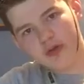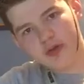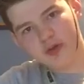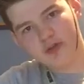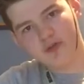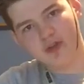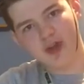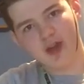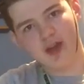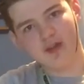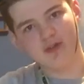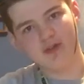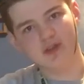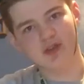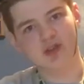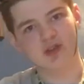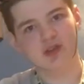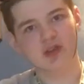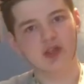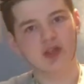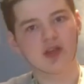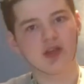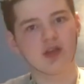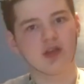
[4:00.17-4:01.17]
if you haven't
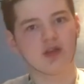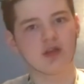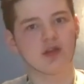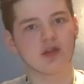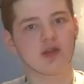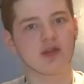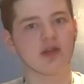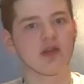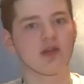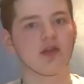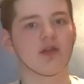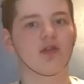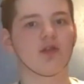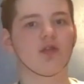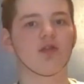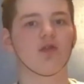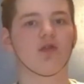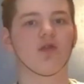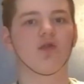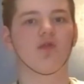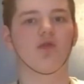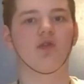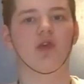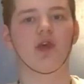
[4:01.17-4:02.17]
seen it.
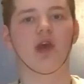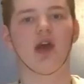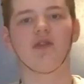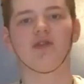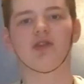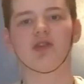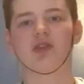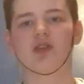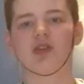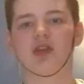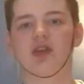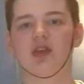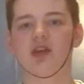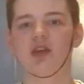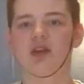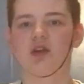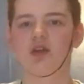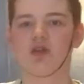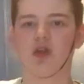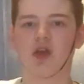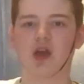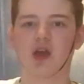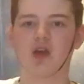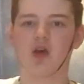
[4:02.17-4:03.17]
If you haven't seen it,
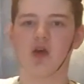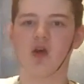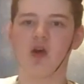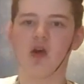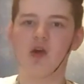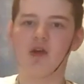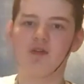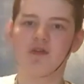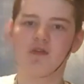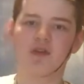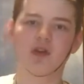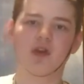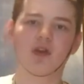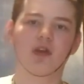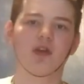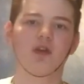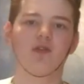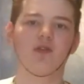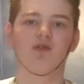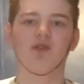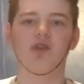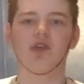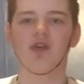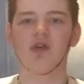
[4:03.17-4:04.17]
click off.
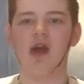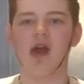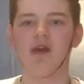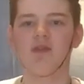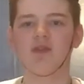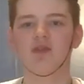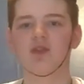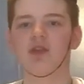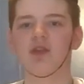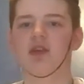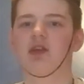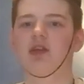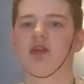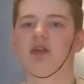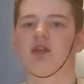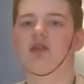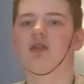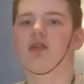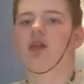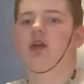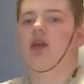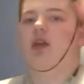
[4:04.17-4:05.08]
If you have seen it, then